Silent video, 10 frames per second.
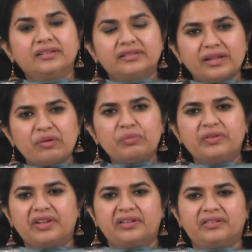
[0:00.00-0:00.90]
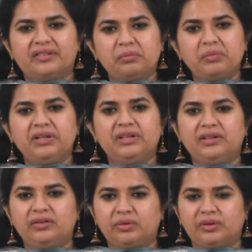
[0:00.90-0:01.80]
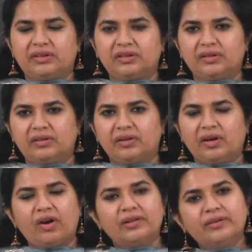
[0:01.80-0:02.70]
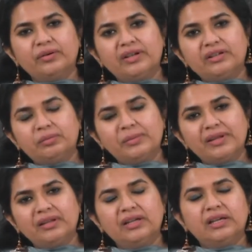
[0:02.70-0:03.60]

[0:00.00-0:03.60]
some sense, some meaning to it, although it may